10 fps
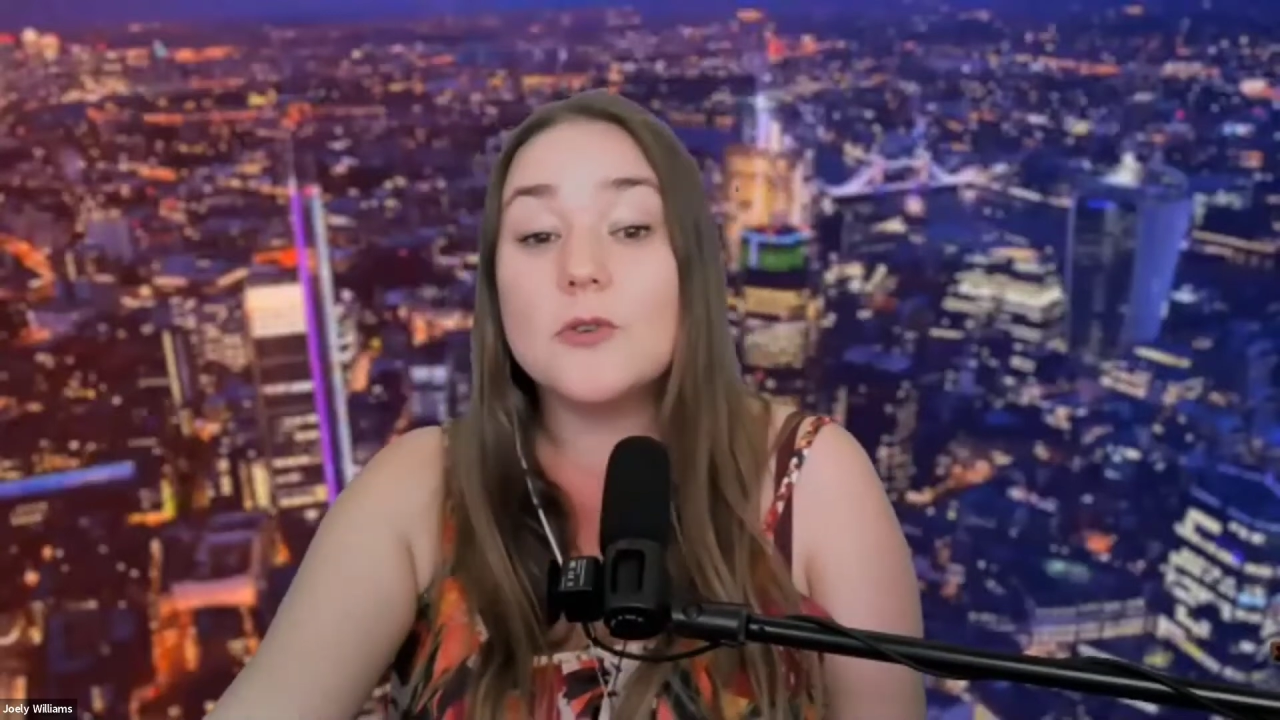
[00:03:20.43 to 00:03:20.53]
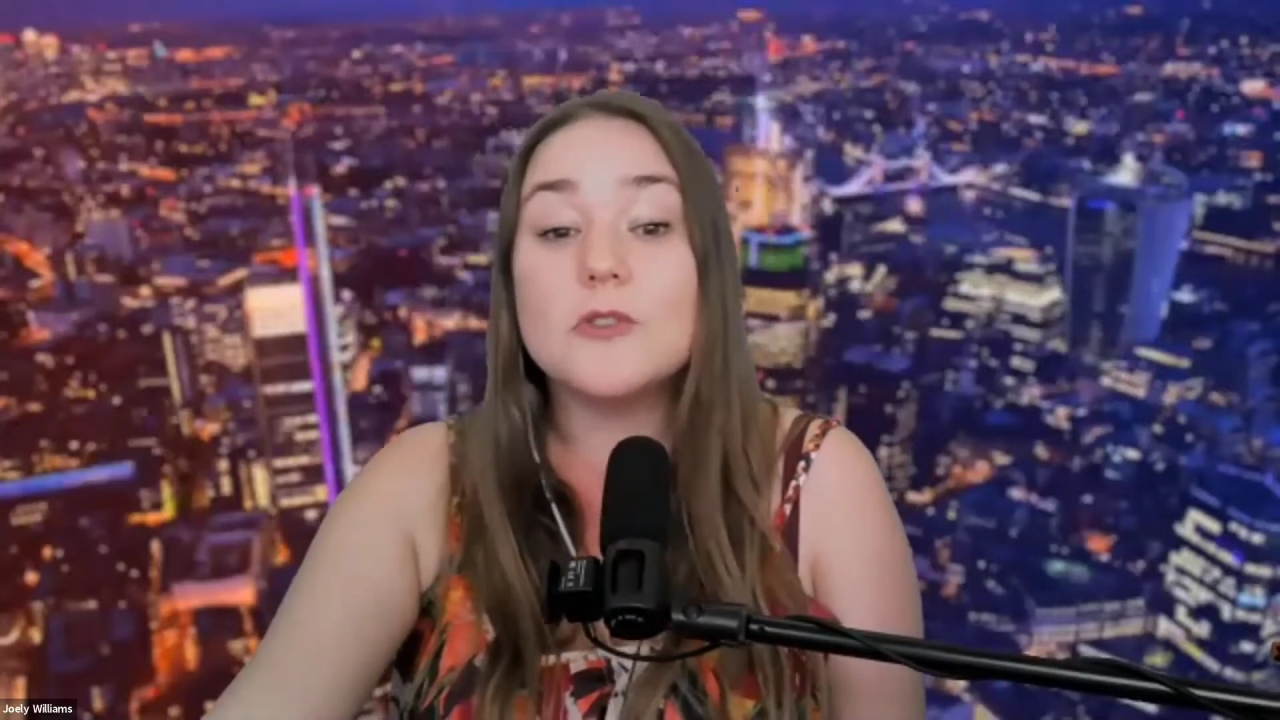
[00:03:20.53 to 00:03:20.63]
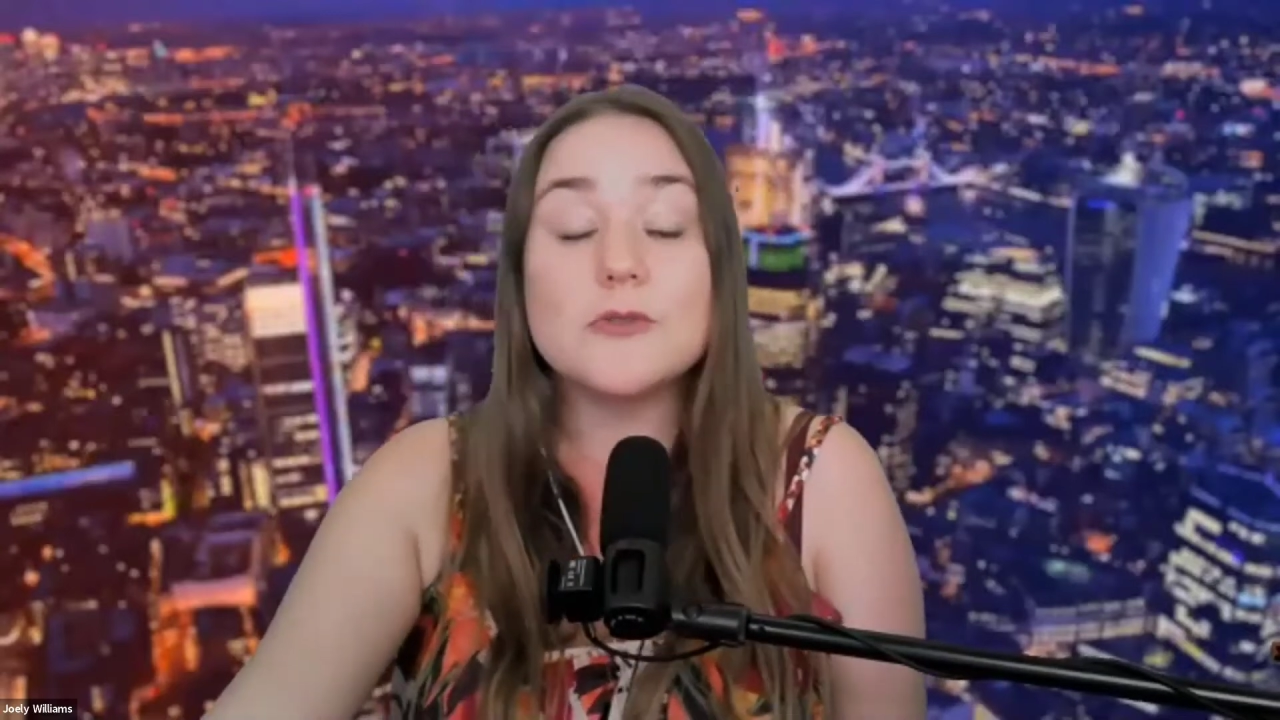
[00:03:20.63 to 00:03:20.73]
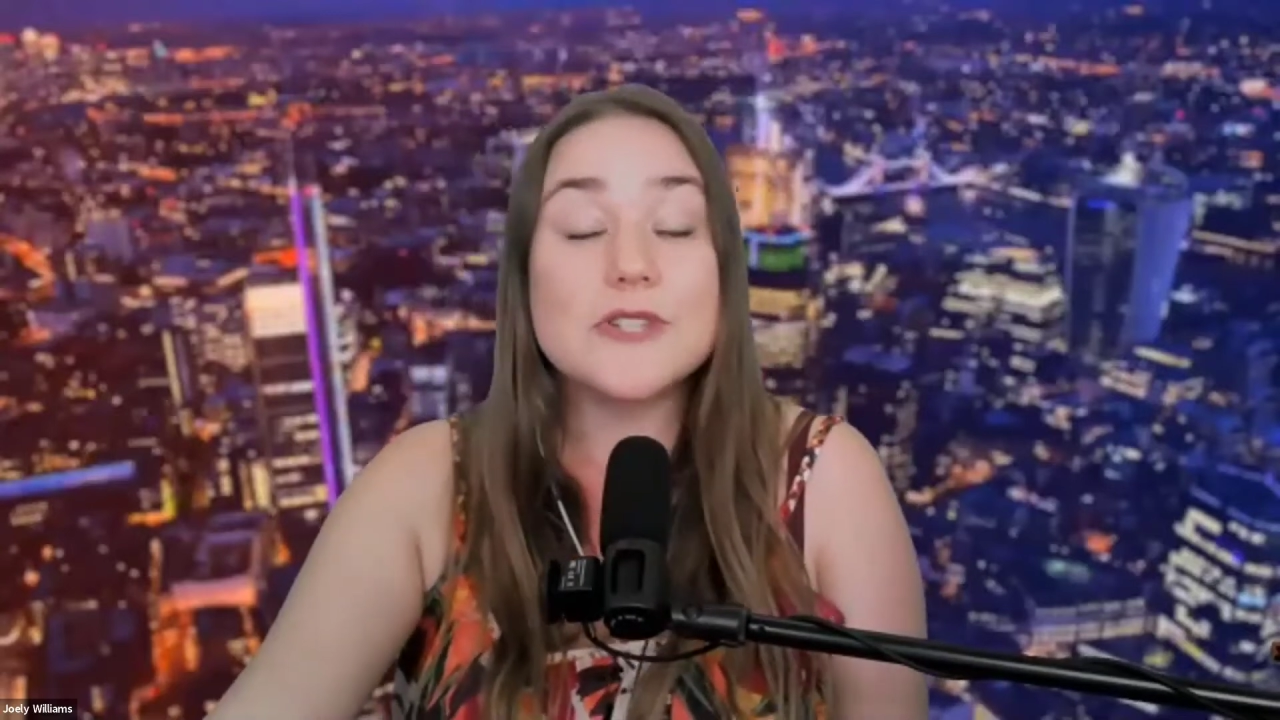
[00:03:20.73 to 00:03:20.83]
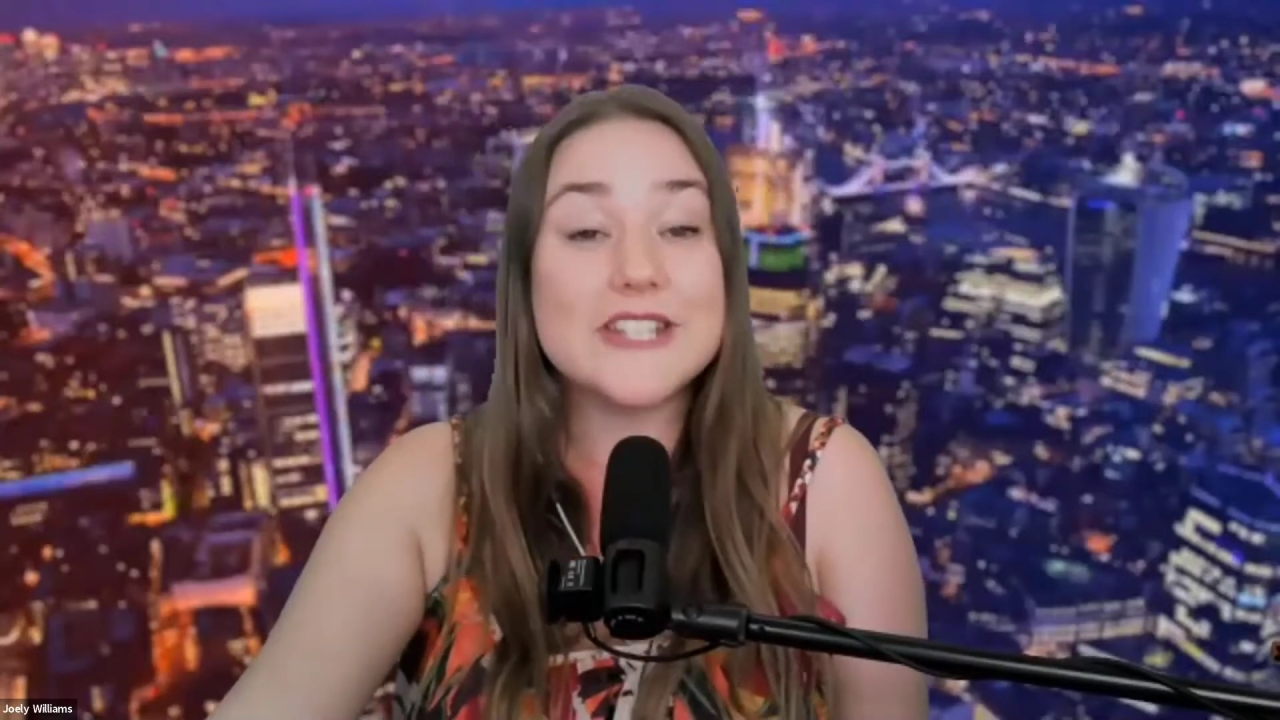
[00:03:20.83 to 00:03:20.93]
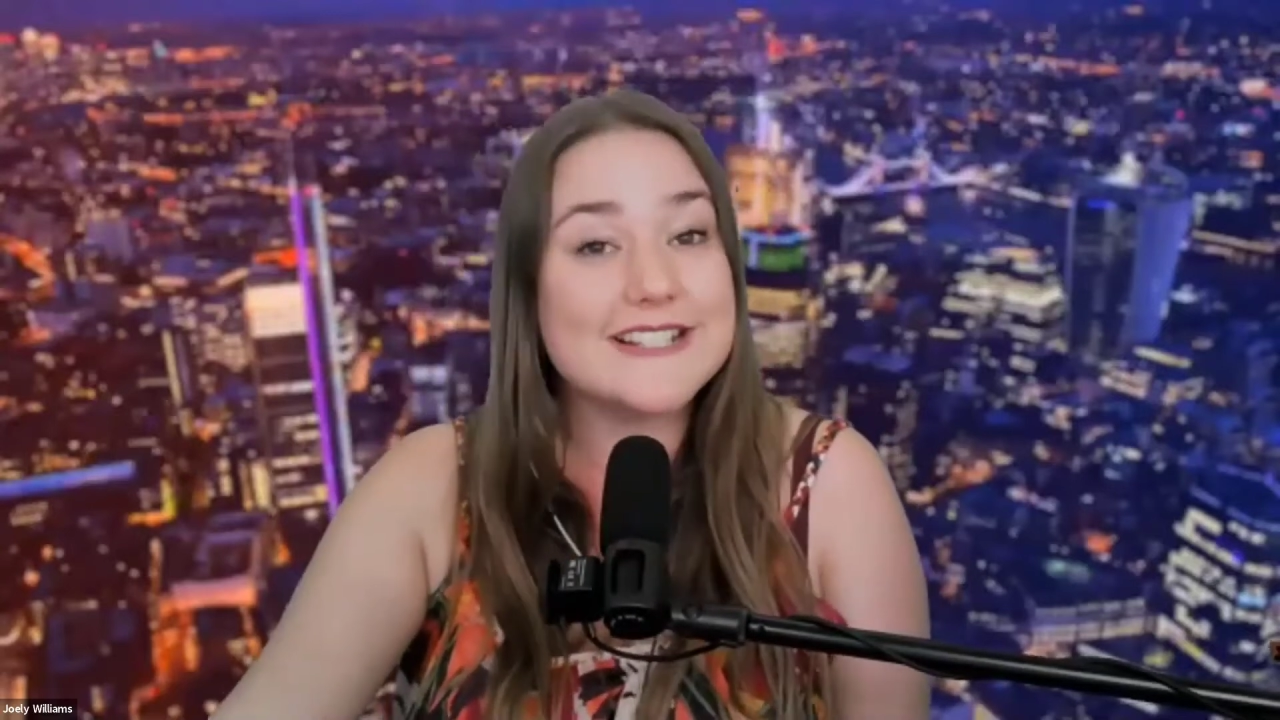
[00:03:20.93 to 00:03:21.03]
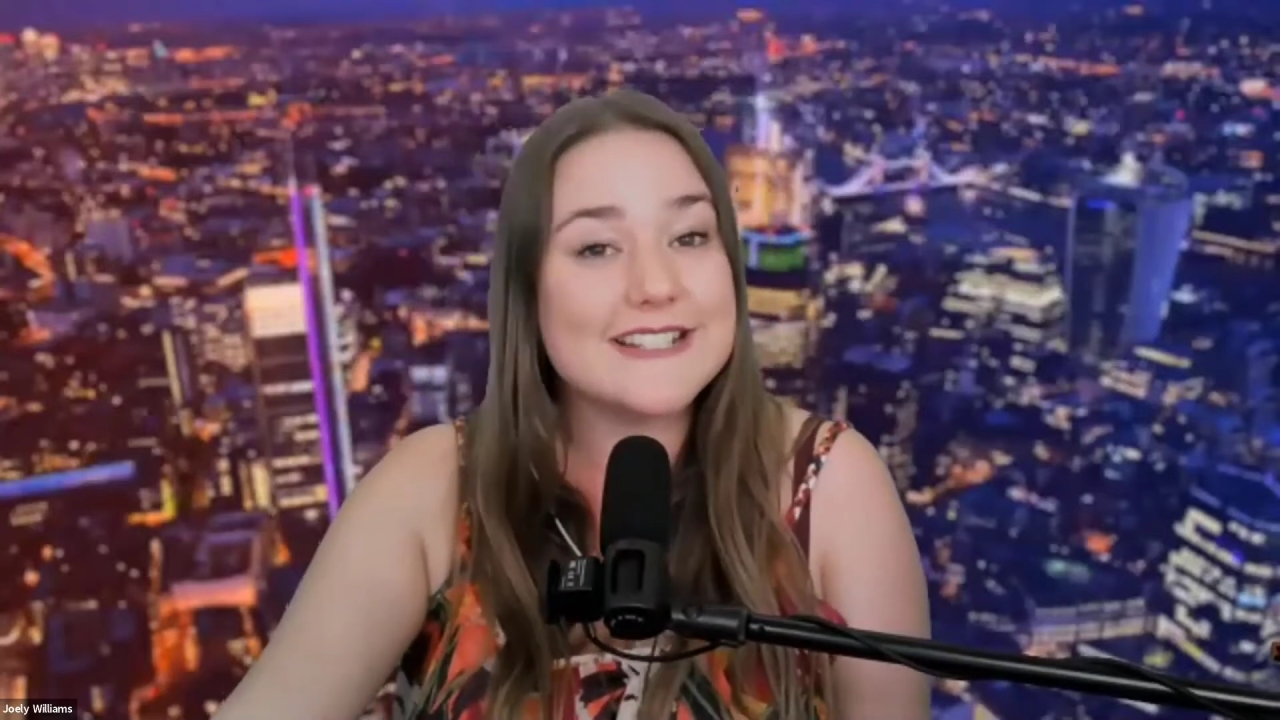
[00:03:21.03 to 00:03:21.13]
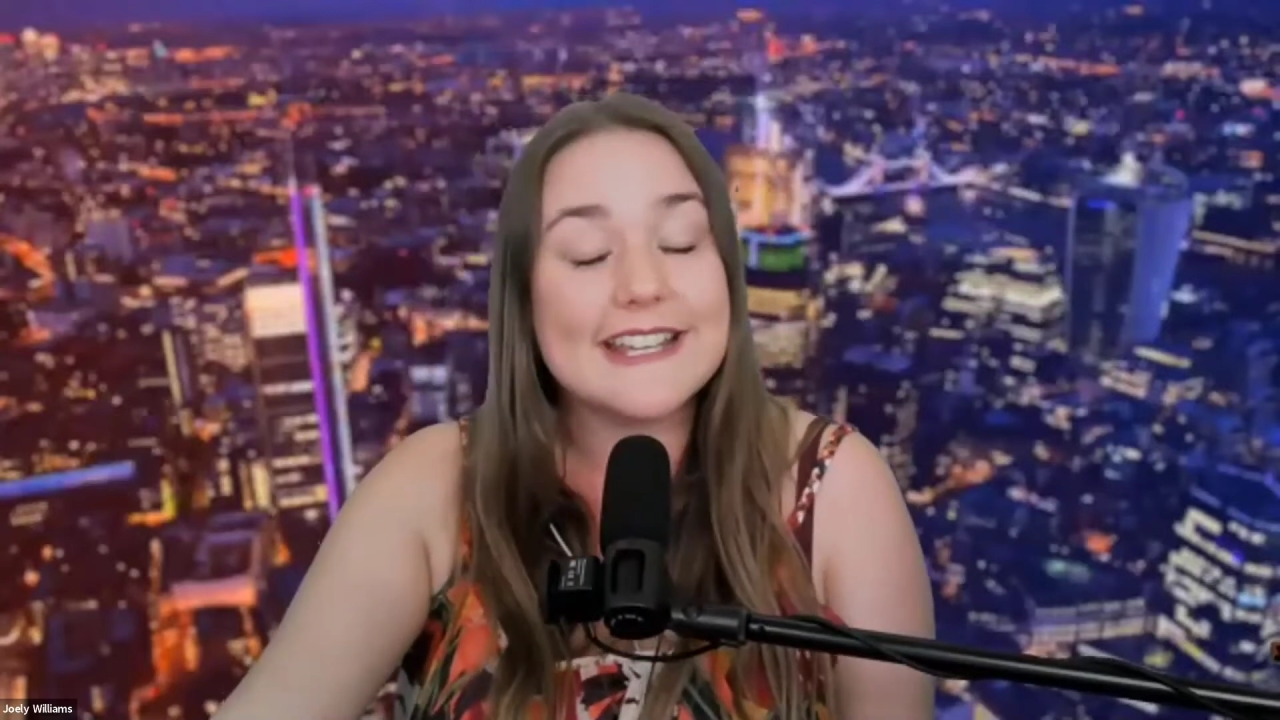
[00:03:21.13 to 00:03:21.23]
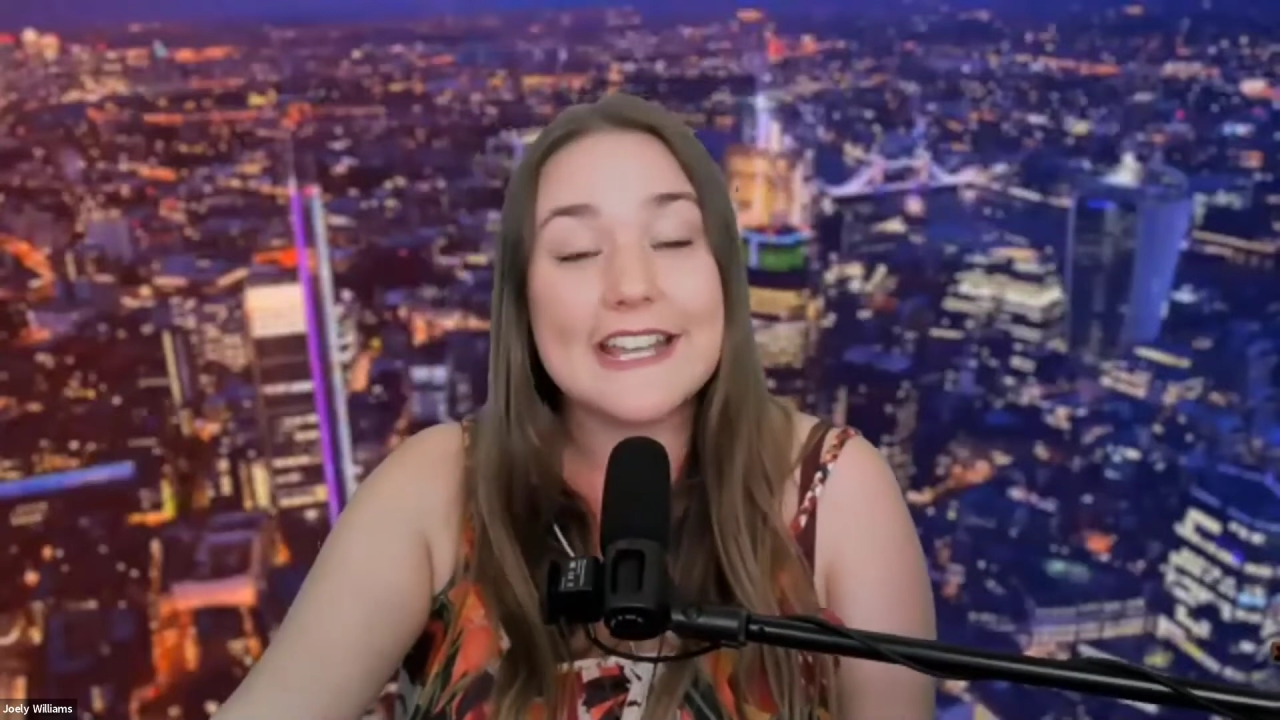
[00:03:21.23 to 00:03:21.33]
autistic